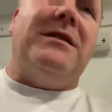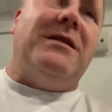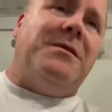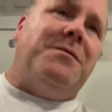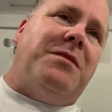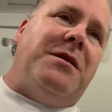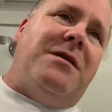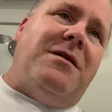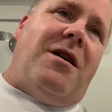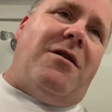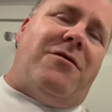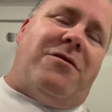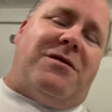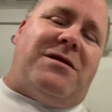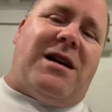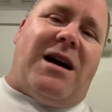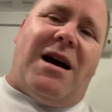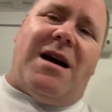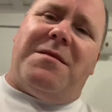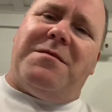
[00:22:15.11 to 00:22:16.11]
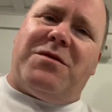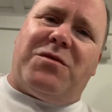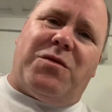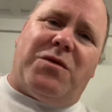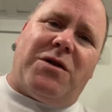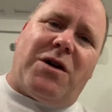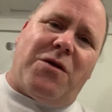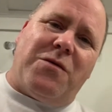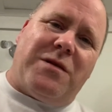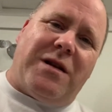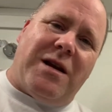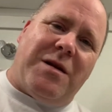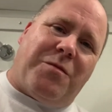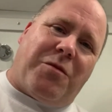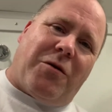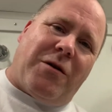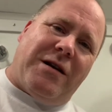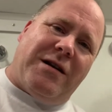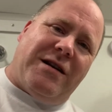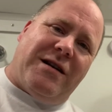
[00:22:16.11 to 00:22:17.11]
But other times, we'll go
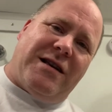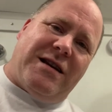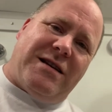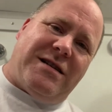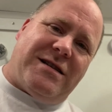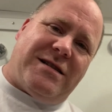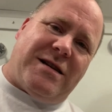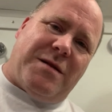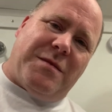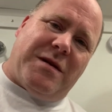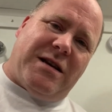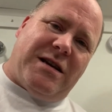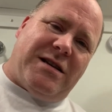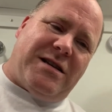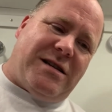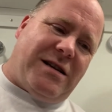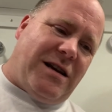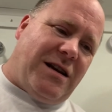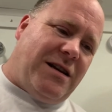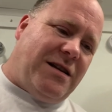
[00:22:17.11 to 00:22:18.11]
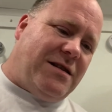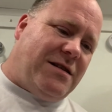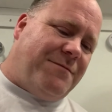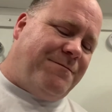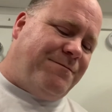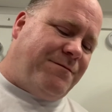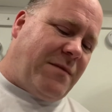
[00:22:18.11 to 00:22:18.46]
deeper into some of these cities.